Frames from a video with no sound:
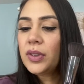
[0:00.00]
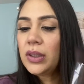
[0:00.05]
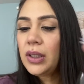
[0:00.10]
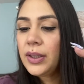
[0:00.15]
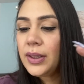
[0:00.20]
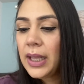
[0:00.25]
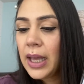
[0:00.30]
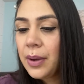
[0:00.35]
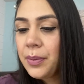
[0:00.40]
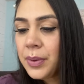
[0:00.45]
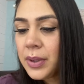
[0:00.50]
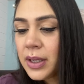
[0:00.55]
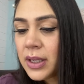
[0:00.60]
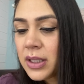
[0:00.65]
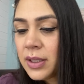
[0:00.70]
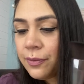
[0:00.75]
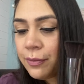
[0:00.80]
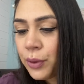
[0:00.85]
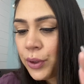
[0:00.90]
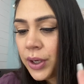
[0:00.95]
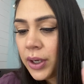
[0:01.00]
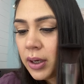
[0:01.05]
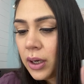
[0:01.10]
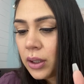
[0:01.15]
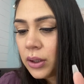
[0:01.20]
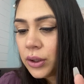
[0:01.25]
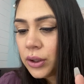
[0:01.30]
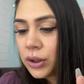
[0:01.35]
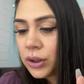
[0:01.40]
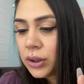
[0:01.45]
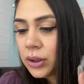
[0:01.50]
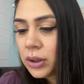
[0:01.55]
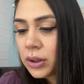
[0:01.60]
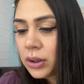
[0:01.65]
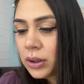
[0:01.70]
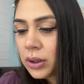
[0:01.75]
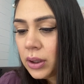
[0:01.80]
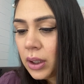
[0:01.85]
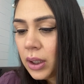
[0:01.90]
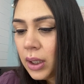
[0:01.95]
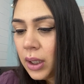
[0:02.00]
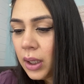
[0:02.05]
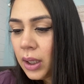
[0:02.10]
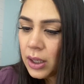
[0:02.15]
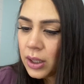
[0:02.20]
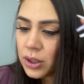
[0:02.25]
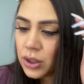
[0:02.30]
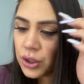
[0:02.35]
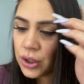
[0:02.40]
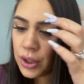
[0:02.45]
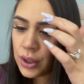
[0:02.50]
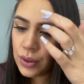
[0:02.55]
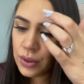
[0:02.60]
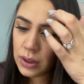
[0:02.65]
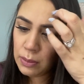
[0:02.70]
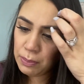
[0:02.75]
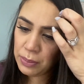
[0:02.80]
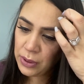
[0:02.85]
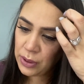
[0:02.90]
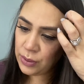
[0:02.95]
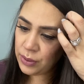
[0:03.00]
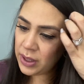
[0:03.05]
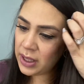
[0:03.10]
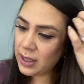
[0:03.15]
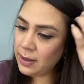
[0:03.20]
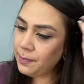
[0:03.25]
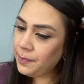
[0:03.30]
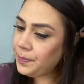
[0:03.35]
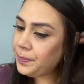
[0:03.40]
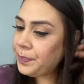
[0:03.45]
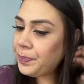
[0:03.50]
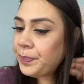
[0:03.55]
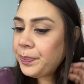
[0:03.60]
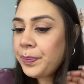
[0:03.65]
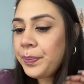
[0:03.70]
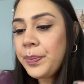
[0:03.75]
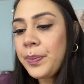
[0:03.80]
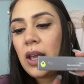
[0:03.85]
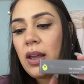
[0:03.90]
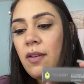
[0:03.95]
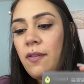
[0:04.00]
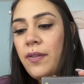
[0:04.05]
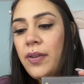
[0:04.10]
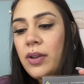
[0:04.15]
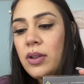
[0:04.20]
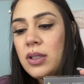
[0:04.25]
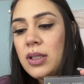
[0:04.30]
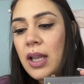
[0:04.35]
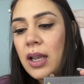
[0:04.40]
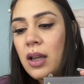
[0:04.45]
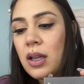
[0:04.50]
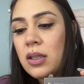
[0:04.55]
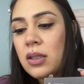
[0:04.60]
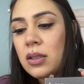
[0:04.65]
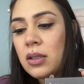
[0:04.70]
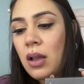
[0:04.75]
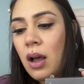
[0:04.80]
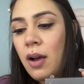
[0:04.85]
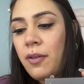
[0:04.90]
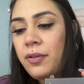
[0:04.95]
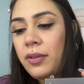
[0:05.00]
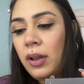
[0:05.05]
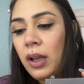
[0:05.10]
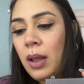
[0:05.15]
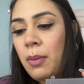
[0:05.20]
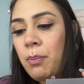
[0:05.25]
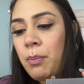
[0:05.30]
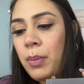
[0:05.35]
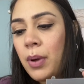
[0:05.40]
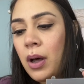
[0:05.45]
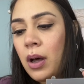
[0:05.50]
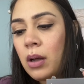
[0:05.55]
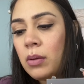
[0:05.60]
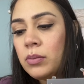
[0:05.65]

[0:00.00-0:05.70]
And that was $40. Juice Beauty. Feels like a soft lip balm